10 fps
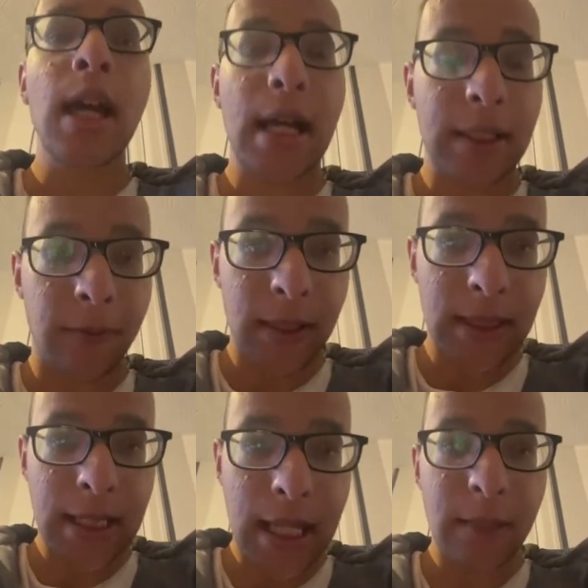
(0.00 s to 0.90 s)
As things
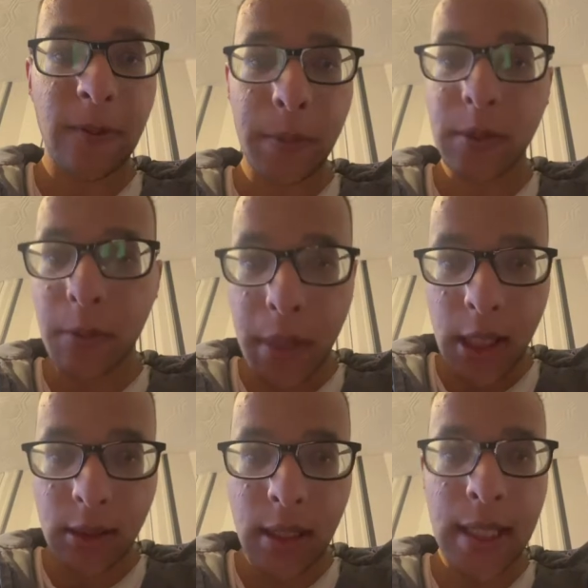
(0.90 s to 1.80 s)
stand, Fabrizio
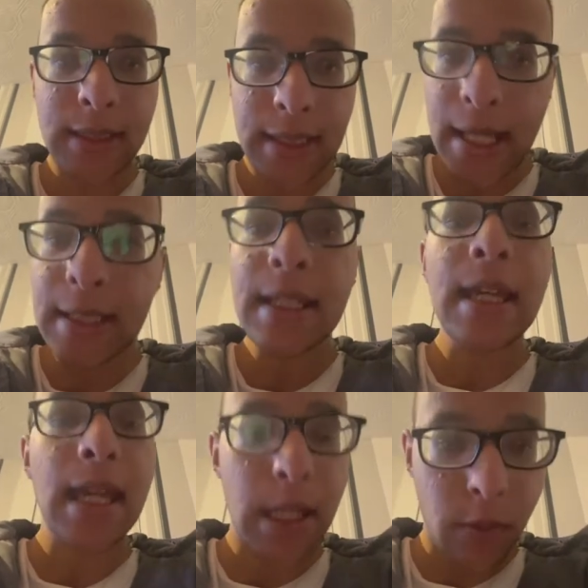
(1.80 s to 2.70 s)
Romano has said
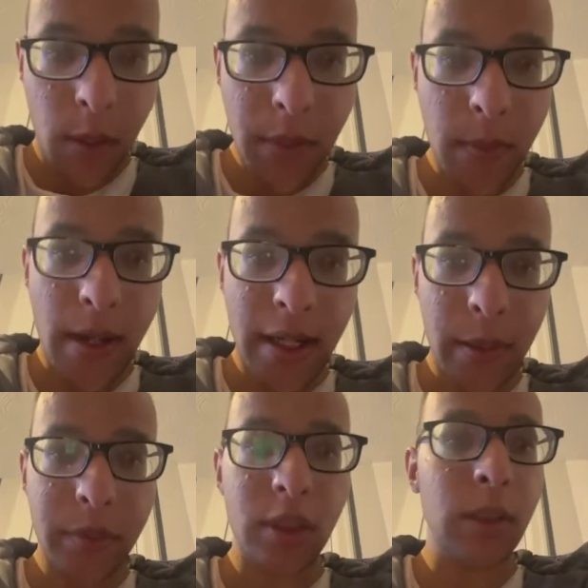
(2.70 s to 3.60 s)
it won't be a buy
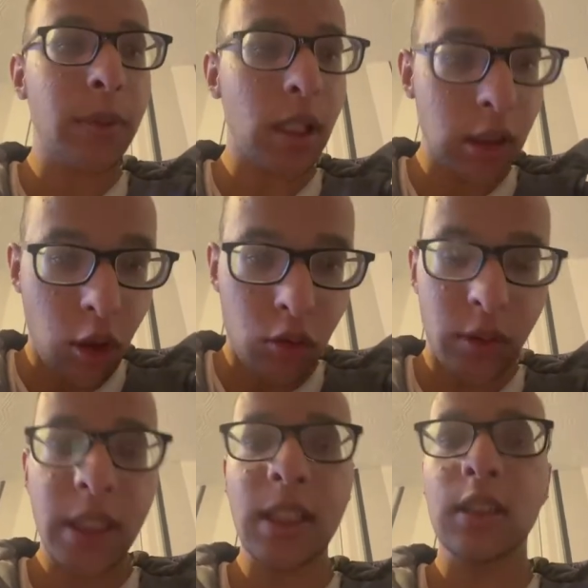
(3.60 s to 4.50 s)
option, it'll be a loan
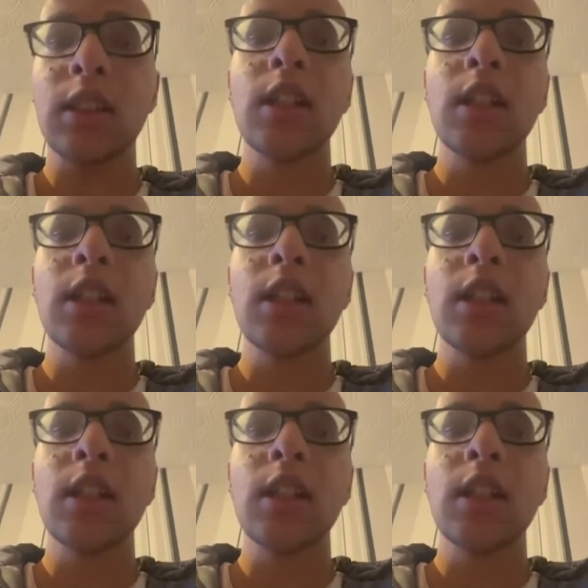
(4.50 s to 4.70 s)
deal